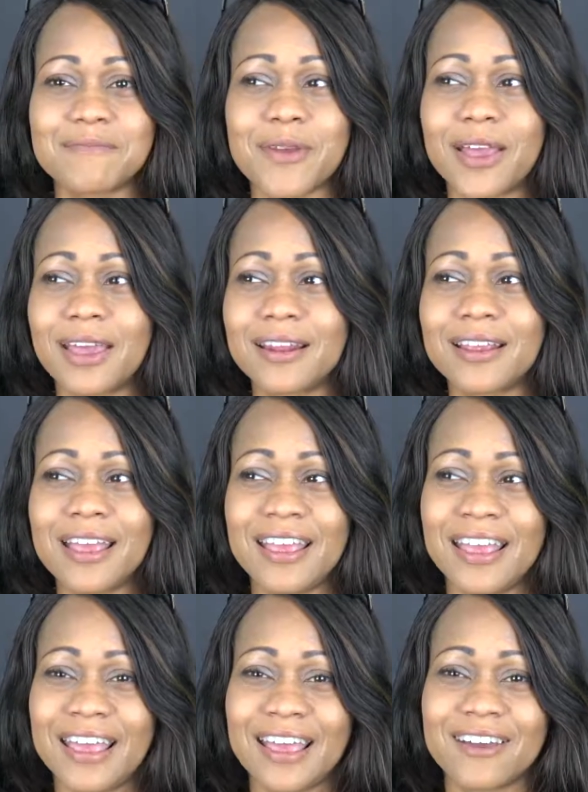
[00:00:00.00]
But
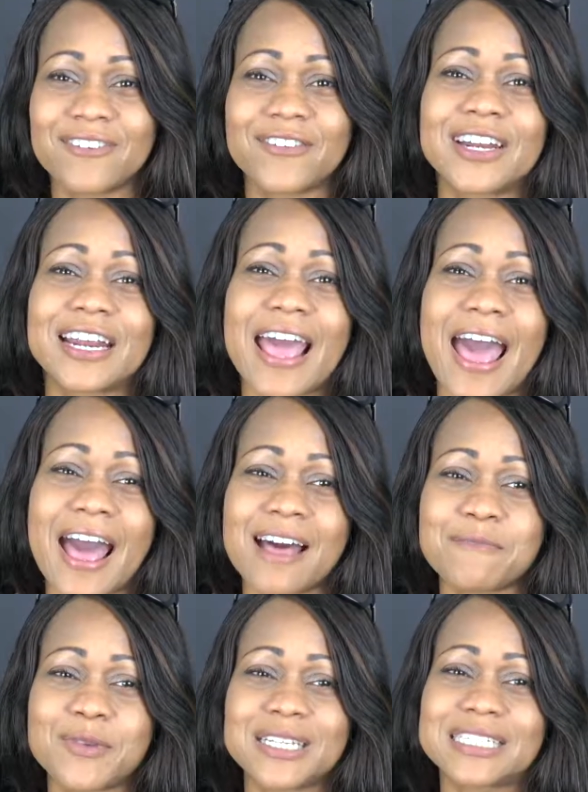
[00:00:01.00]
when it
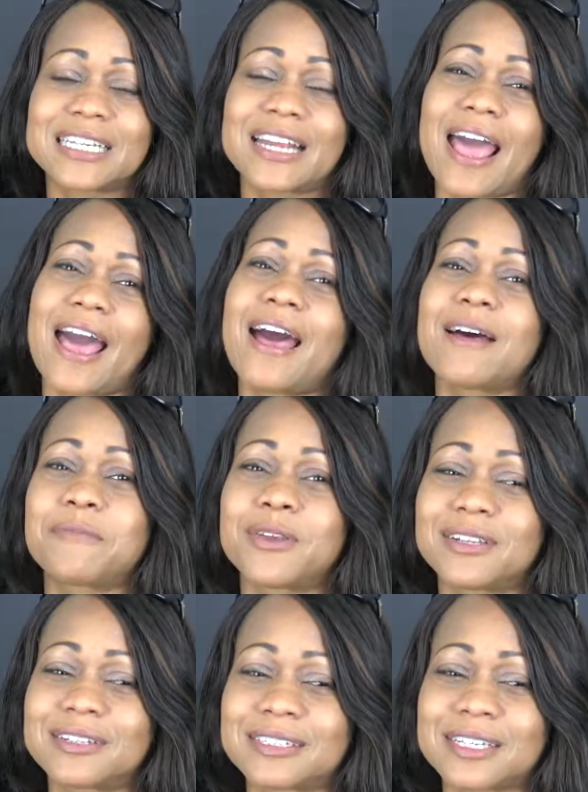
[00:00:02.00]
happens,
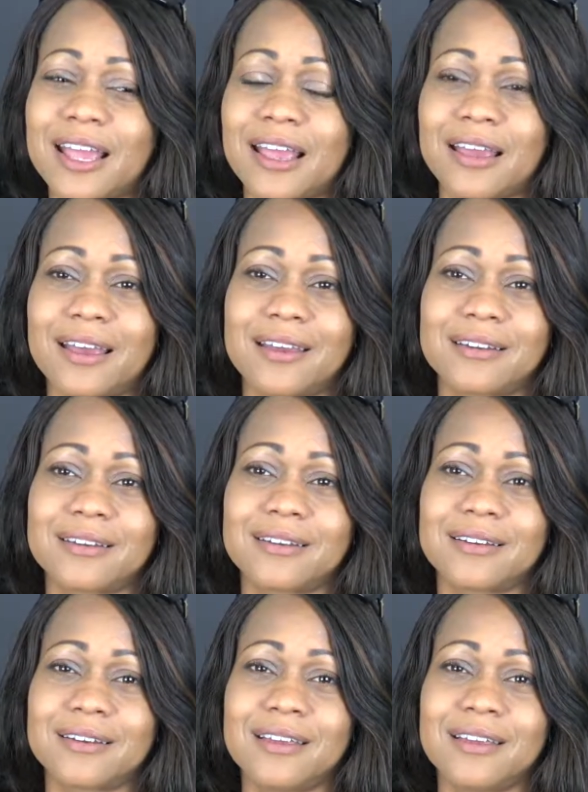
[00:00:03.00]
and